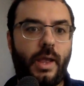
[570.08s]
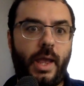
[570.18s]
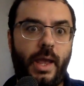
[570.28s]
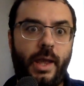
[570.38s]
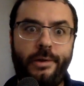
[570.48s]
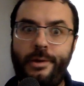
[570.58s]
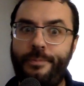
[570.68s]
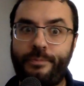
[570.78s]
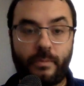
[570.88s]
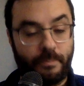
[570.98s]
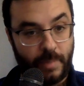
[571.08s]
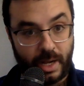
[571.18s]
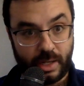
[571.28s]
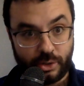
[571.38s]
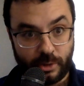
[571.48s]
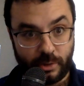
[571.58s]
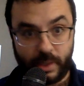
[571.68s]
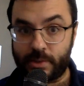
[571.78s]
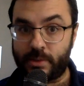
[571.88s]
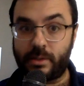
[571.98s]
And many
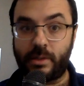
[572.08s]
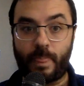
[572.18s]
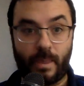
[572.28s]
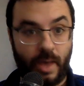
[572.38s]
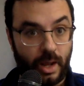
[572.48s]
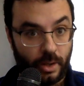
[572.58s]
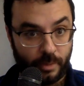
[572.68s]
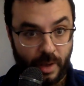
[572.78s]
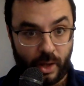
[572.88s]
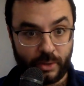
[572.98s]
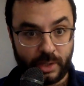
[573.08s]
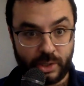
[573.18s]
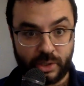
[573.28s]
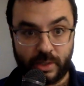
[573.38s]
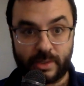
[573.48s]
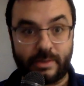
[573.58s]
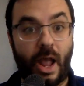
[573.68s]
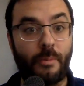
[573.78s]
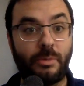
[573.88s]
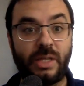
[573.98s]
journalists and other politicians
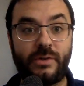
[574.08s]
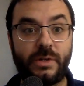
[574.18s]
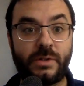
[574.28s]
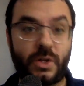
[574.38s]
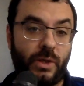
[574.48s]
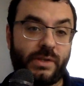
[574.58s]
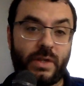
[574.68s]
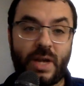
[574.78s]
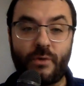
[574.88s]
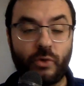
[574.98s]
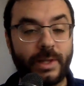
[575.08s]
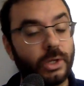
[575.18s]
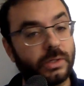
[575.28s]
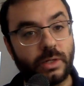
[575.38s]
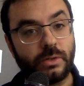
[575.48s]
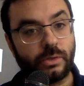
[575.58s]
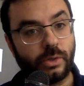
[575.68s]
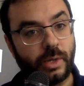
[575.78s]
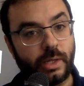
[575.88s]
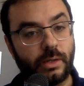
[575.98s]
now believe it instinctually because they never really looked
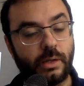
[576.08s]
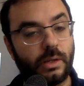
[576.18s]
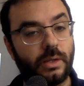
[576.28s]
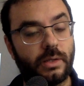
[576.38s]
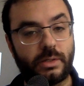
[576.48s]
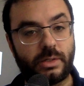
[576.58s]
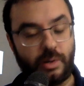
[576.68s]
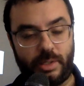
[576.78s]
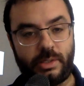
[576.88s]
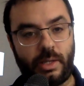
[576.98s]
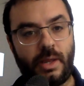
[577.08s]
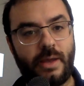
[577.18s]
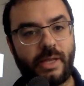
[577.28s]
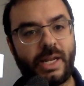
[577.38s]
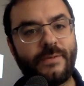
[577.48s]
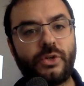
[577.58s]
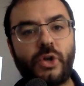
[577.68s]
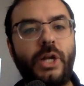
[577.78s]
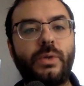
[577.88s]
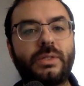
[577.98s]
into it seriously. They never
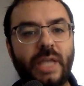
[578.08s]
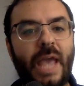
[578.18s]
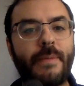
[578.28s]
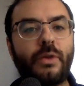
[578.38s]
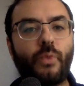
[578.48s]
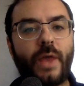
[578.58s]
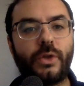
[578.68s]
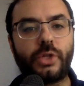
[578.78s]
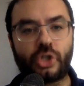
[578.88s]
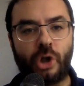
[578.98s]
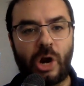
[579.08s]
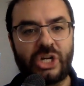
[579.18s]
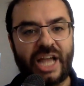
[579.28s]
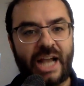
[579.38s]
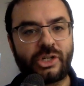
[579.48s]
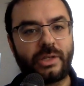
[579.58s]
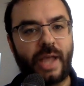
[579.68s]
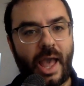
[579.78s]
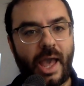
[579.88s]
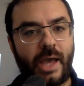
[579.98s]
tried to examine whether the charge actually
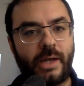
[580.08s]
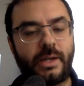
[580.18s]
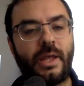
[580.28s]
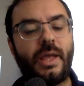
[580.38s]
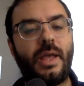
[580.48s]
had